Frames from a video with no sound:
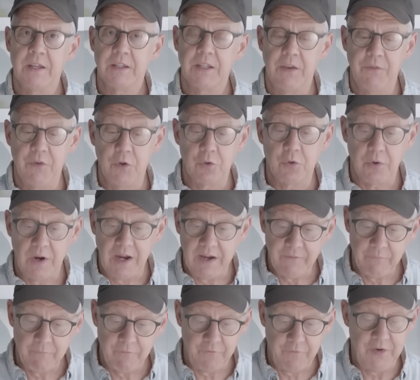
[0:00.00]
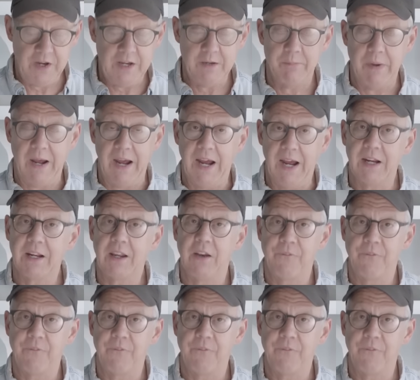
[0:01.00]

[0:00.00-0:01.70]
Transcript: give you great feedback,